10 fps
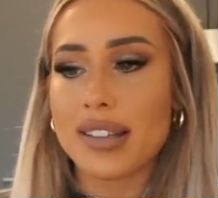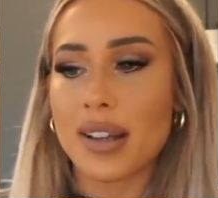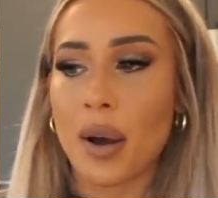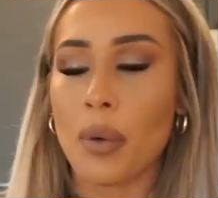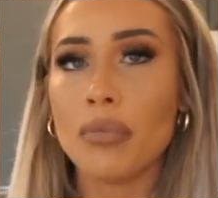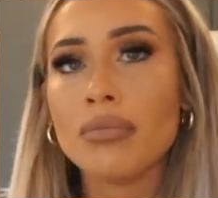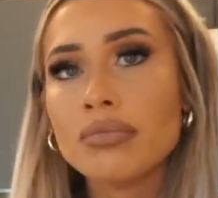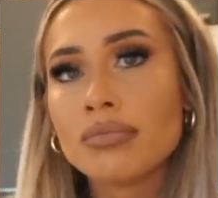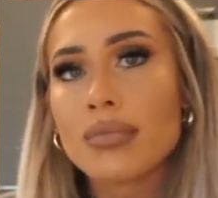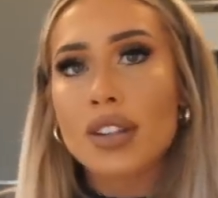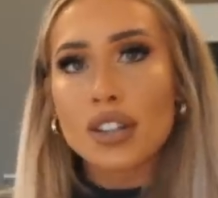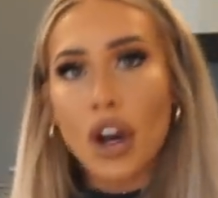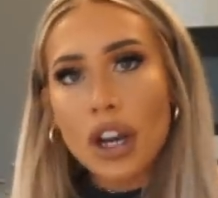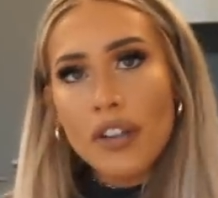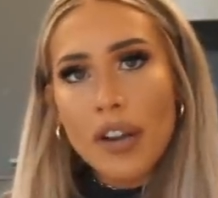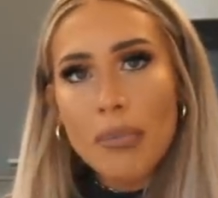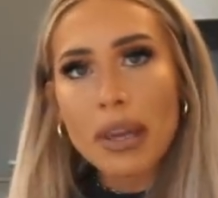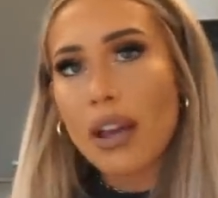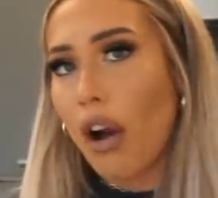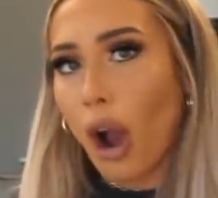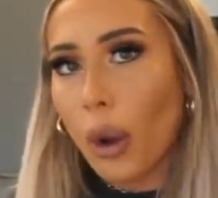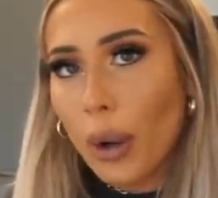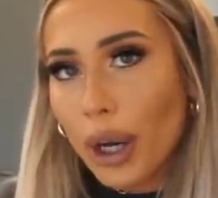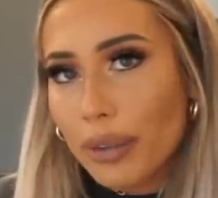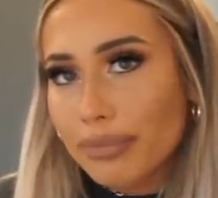So sorry if I'm being awkward.